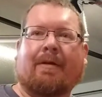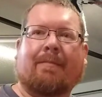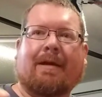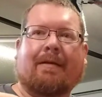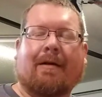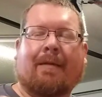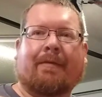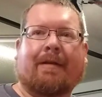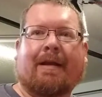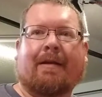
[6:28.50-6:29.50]
be
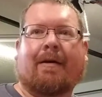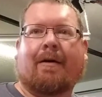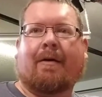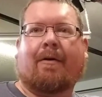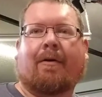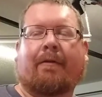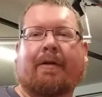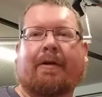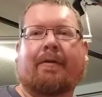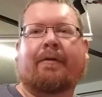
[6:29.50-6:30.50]
up to date on all
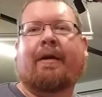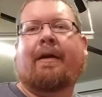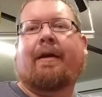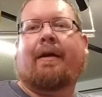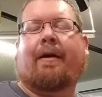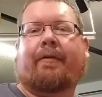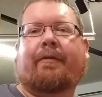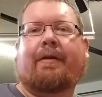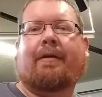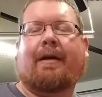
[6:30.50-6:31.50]
the videos. And I'll
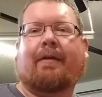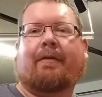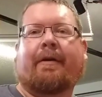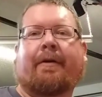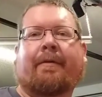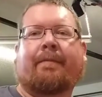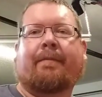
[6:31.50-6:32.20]
see you guys later.